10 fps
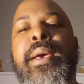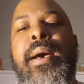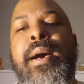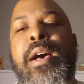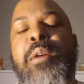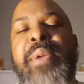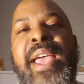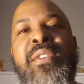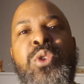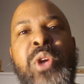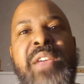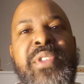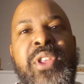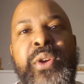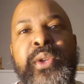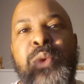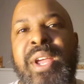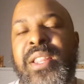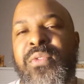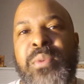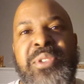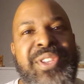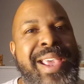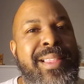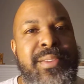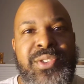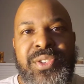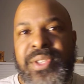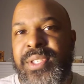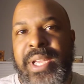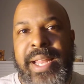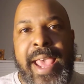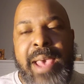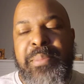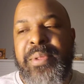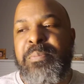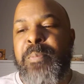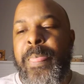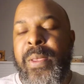And driving there directly from Seattle just isn't going to happen.